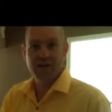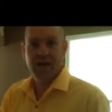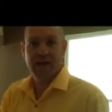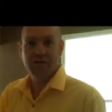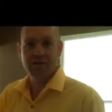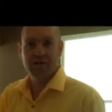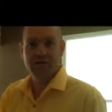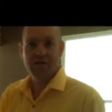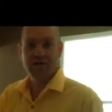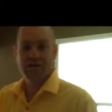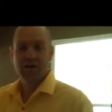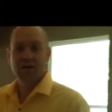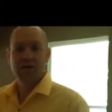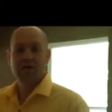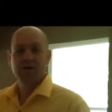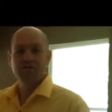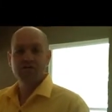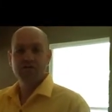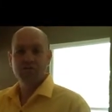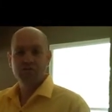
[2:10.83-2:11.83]
tablet.
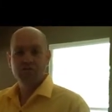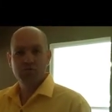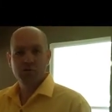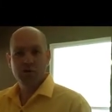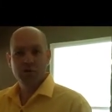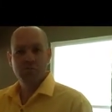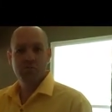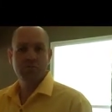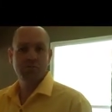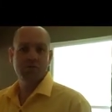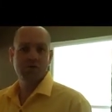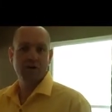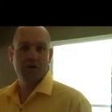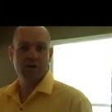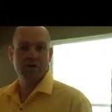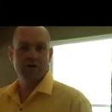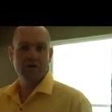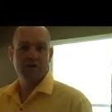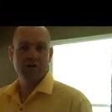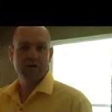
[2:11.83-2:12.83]
To do mobile
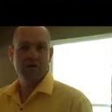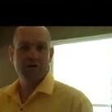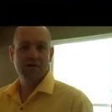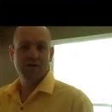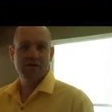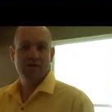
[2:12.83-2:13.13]
appraising